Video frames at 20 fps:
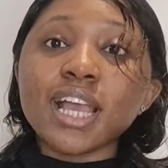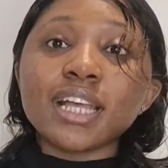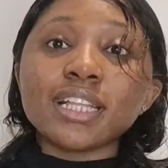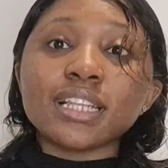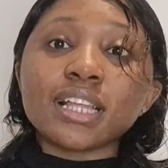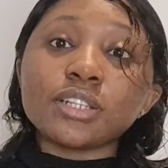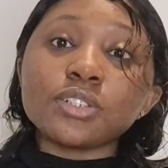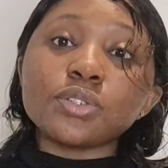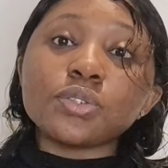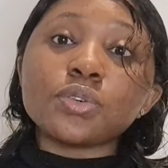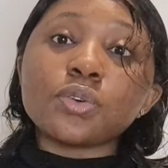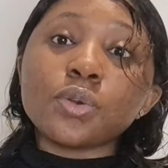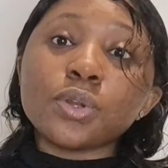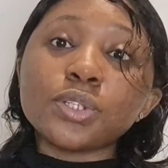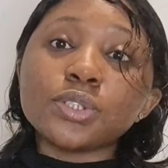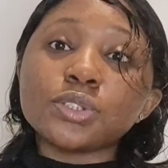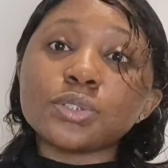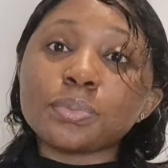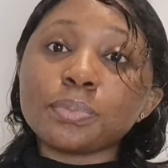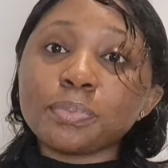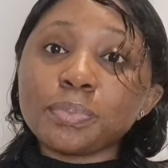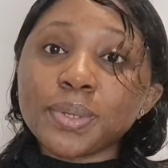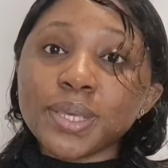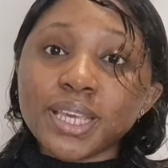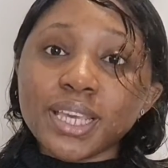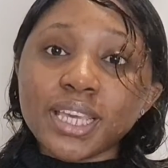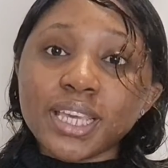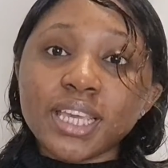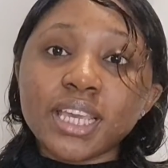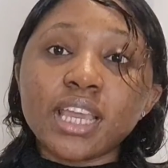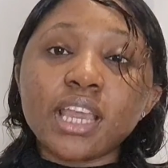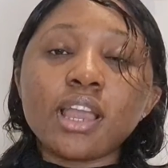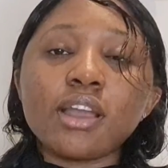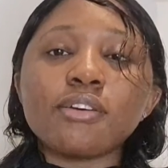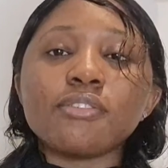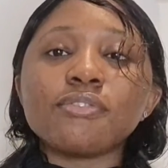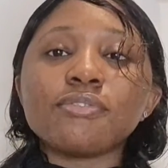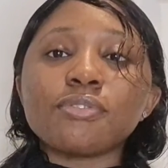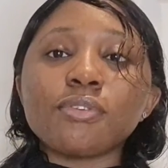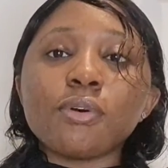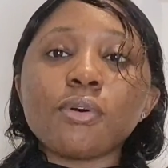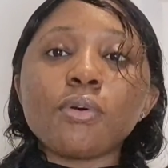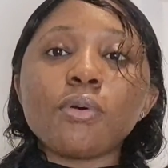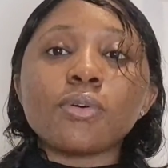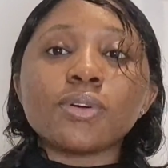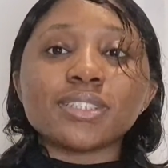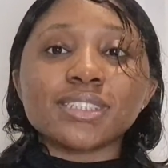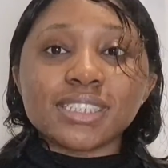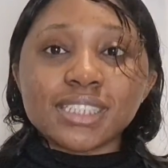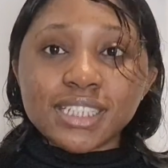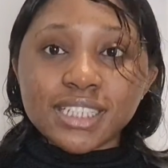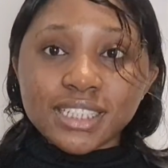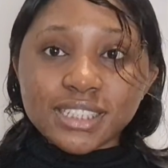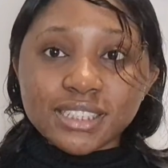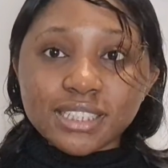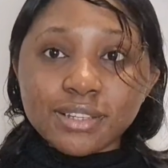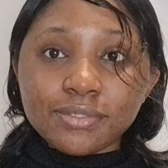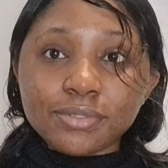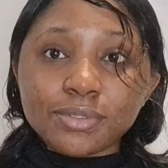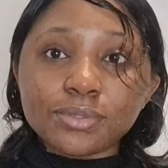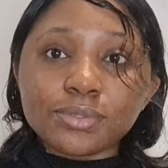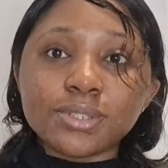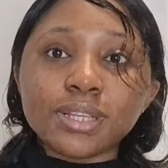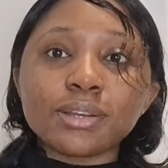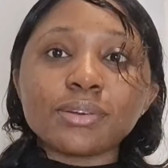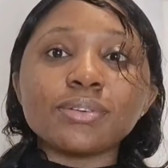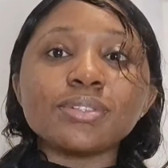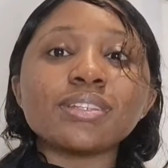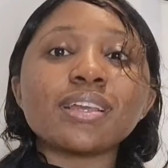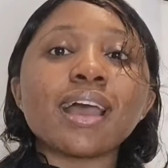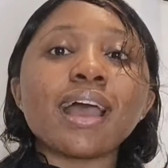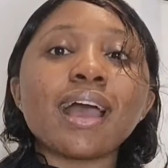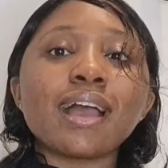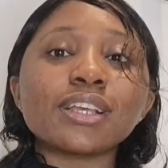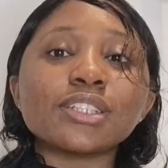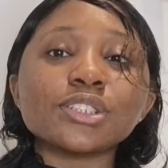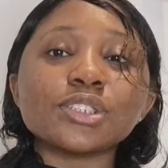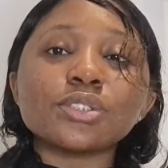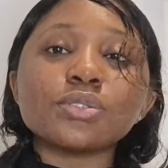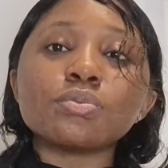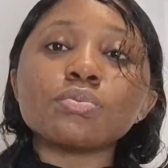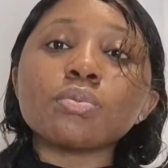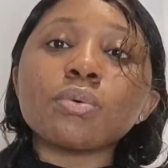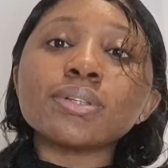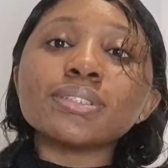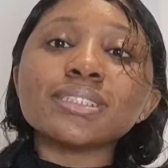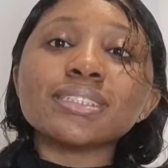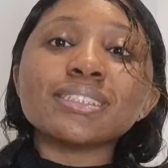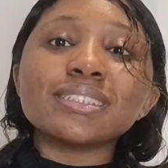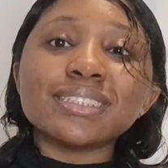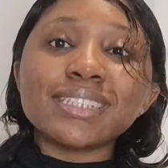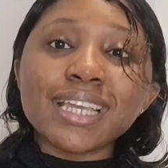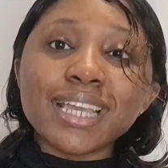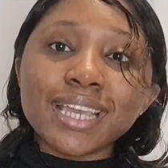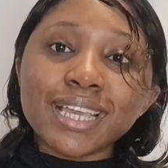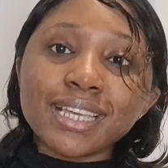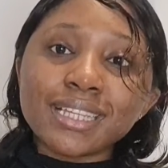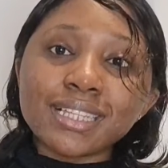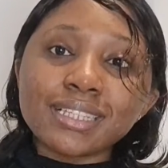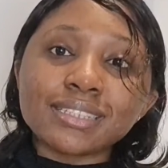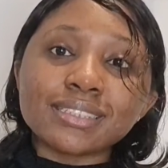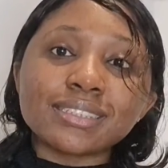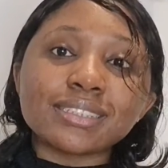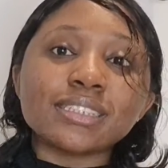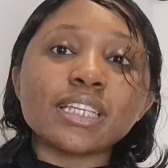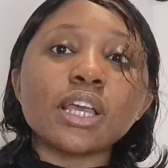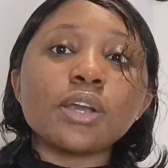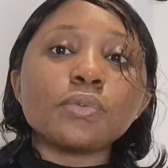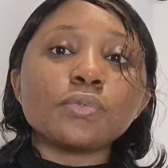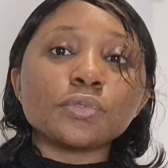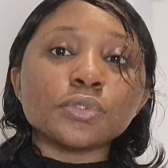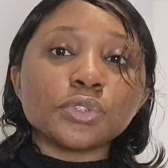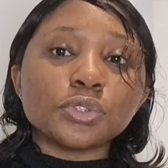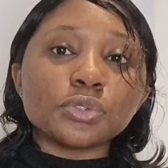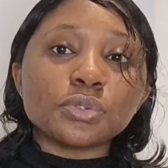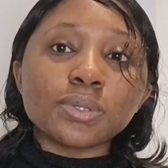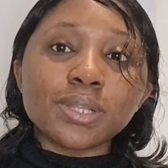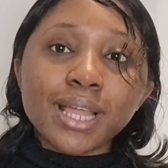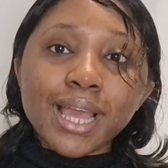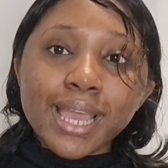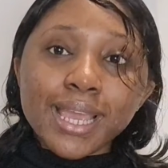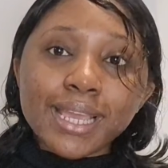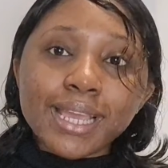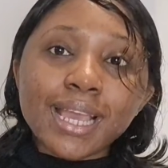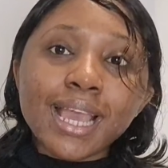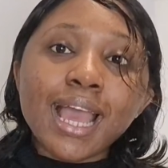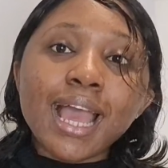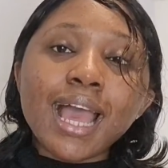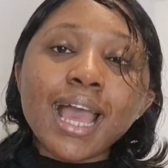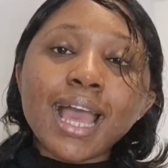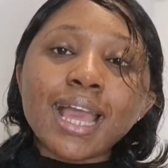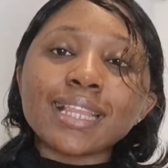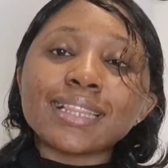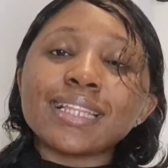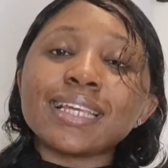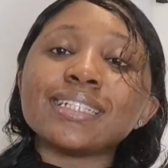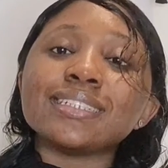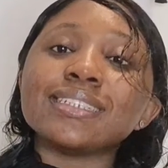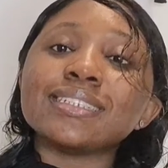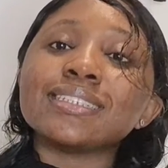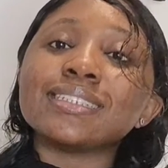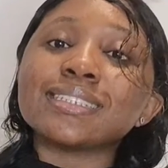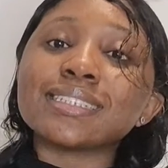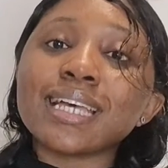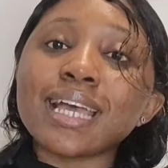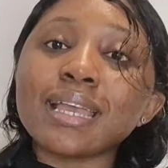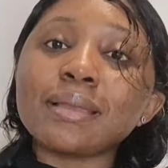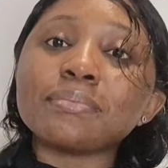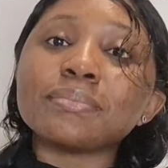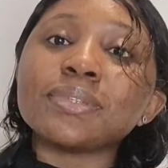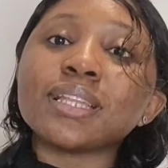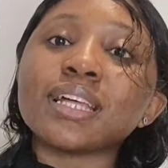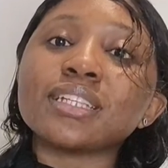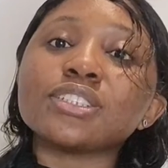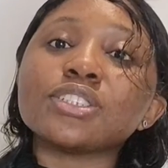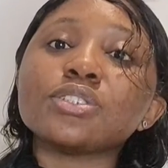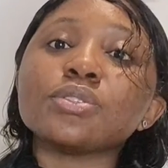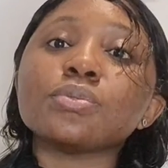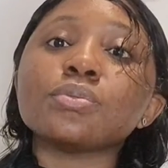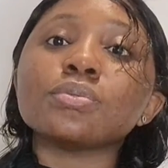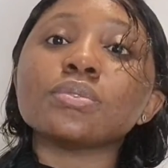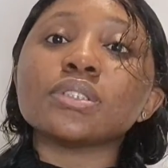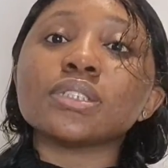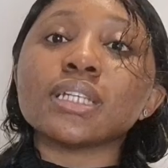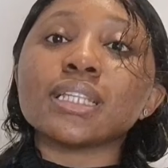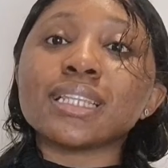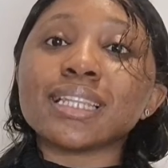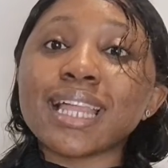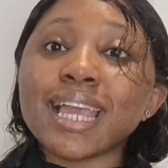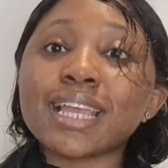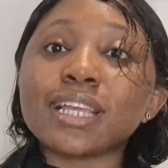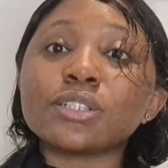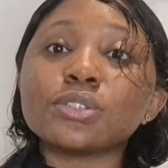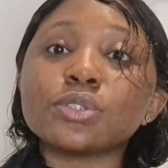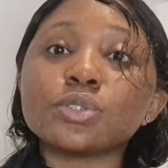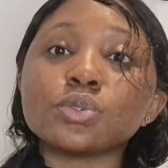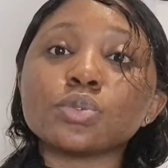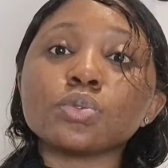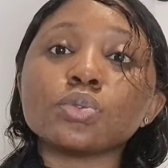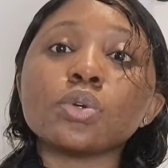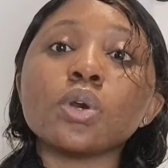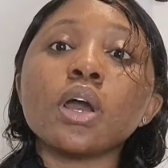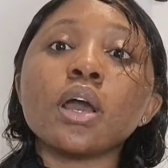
that you're going to pay for the interview. They're going to ask you what date would you like, and then the time that you would like to